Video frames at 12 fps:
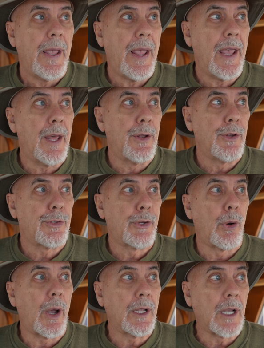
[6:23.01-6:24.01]
And
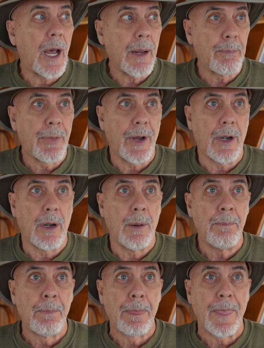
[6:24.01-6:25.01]
so I got up
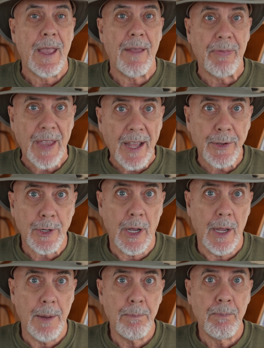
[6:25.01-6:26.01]
there at that
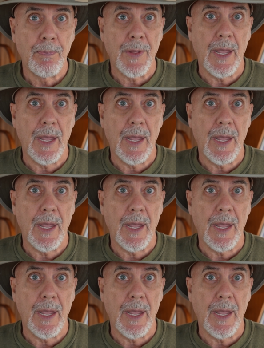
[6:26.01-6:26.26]
time,